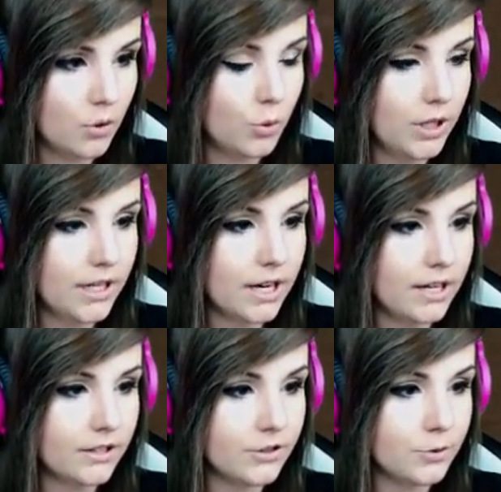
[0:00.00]
we
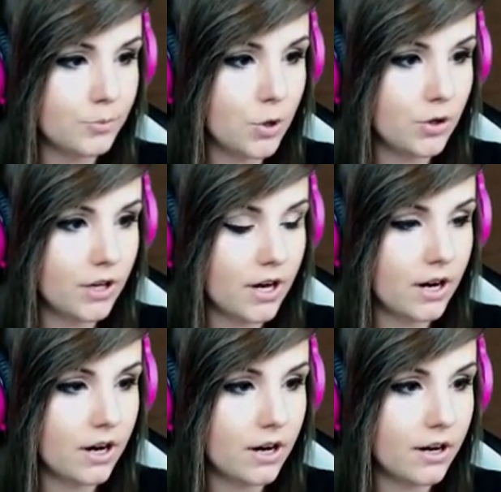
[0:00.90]
gonna smoke
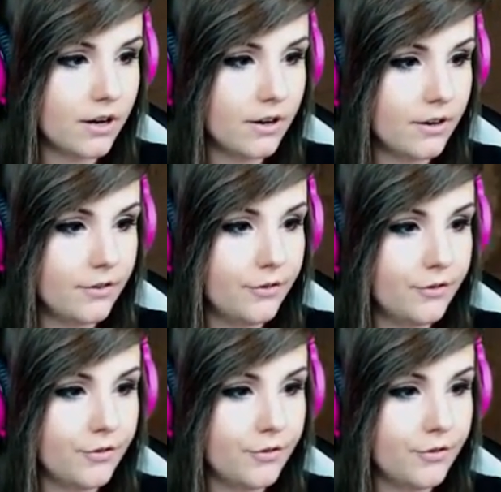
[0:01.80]
off.